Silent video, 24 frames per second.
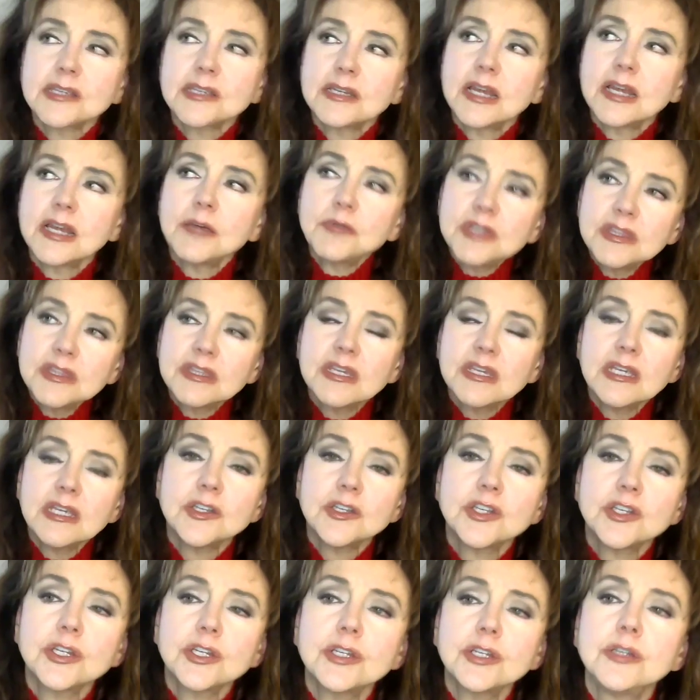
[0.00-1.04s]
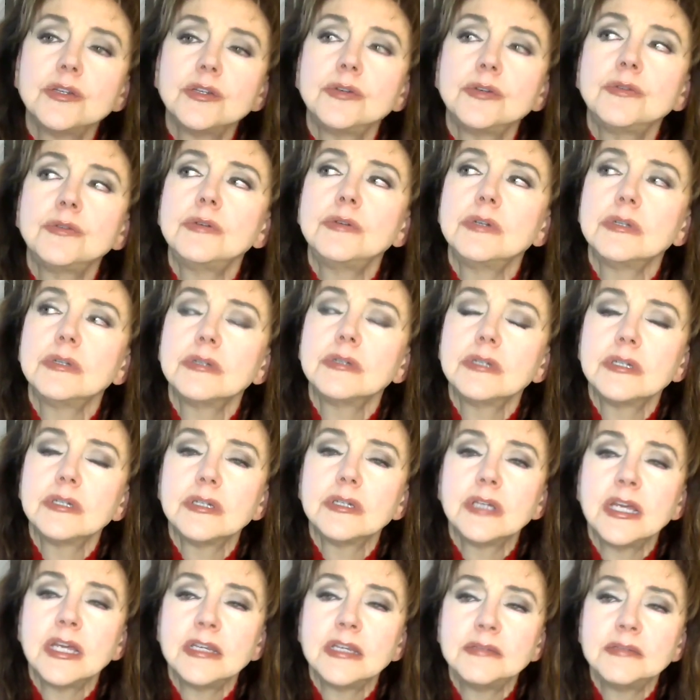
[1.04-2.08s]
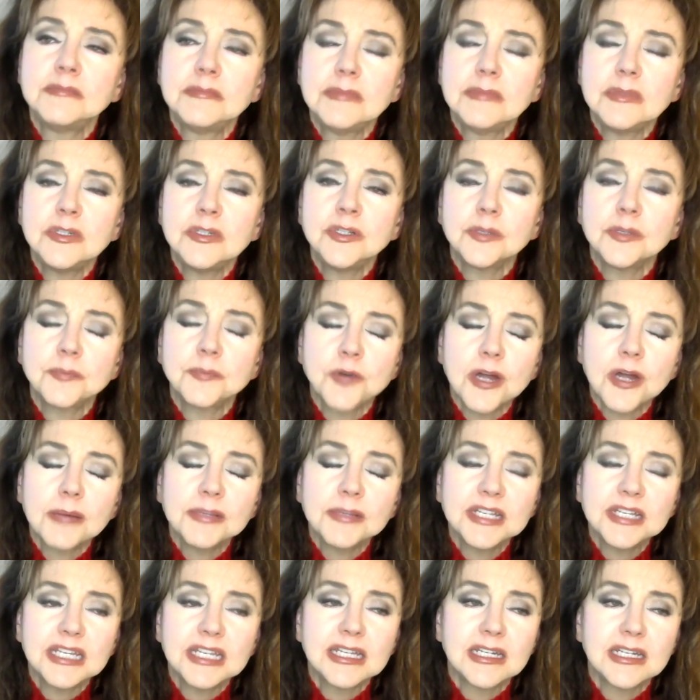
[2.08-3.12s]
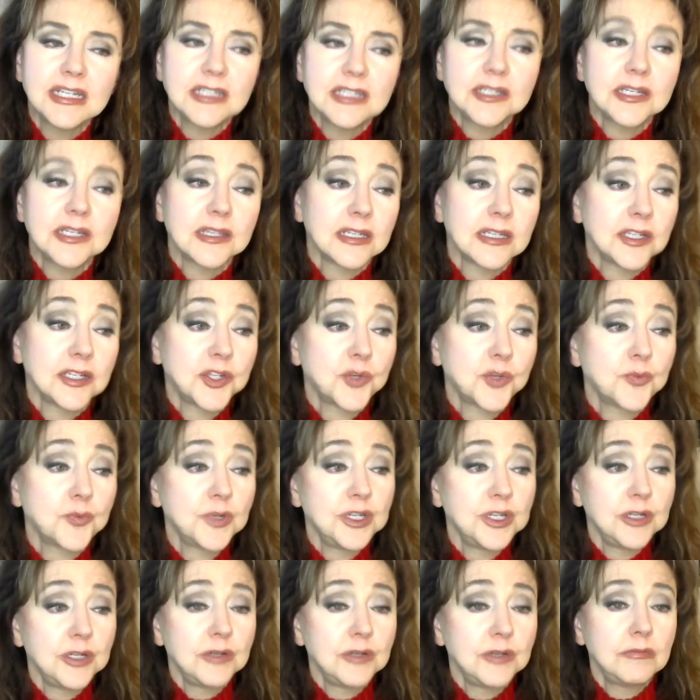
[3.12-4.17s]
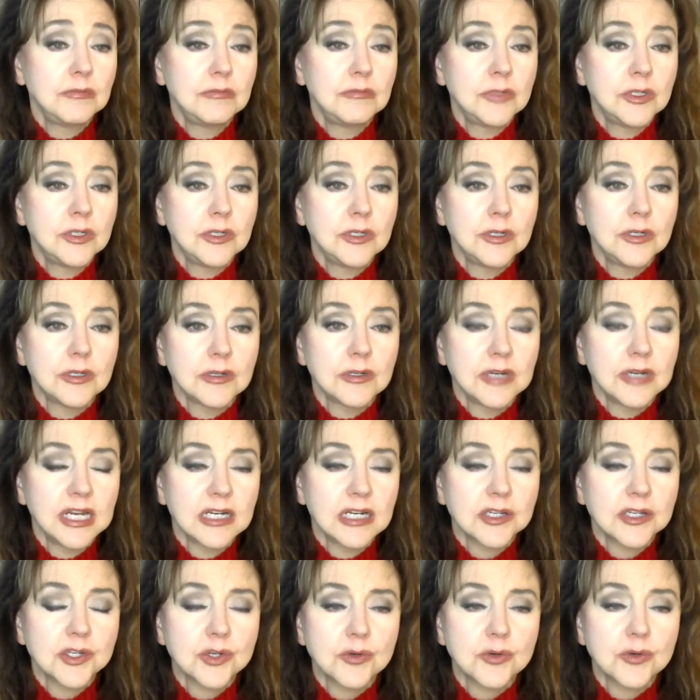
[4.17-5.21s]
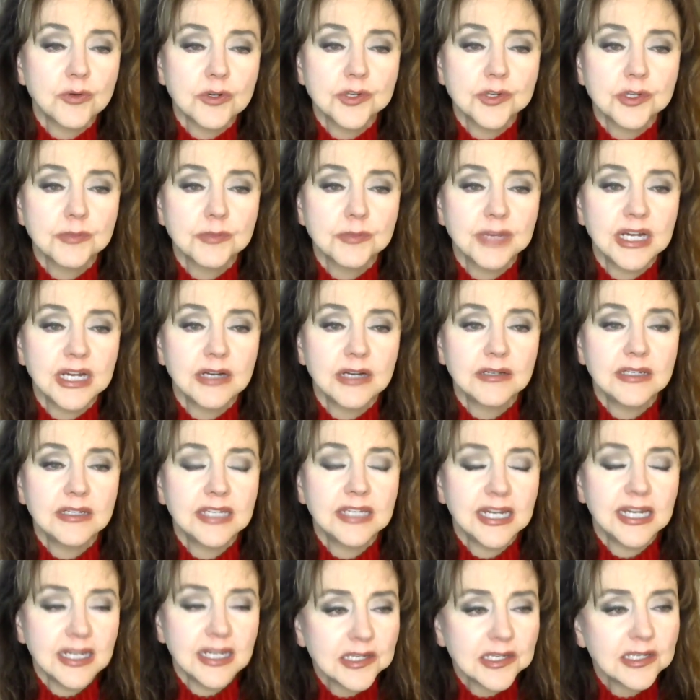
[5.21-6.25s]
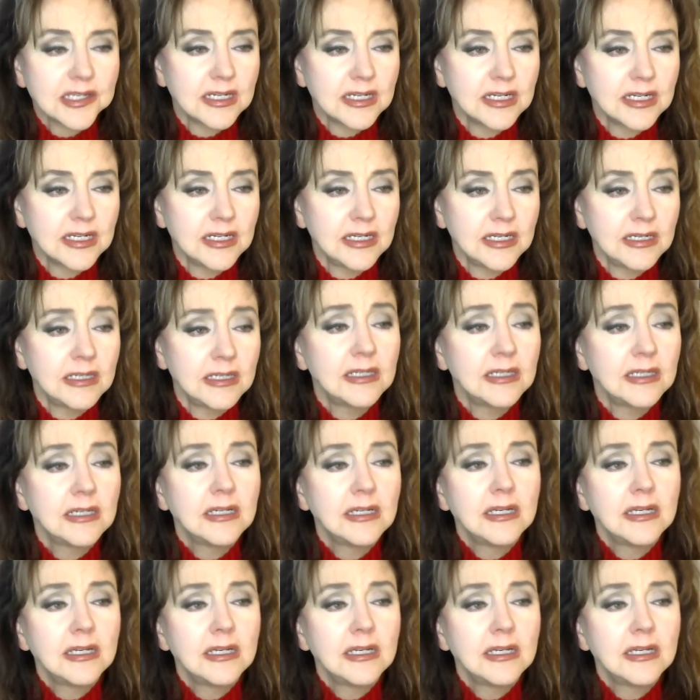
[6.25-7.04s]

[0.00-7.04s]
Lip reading: and I would think too, and you'll probably get into this when you do your next course about testing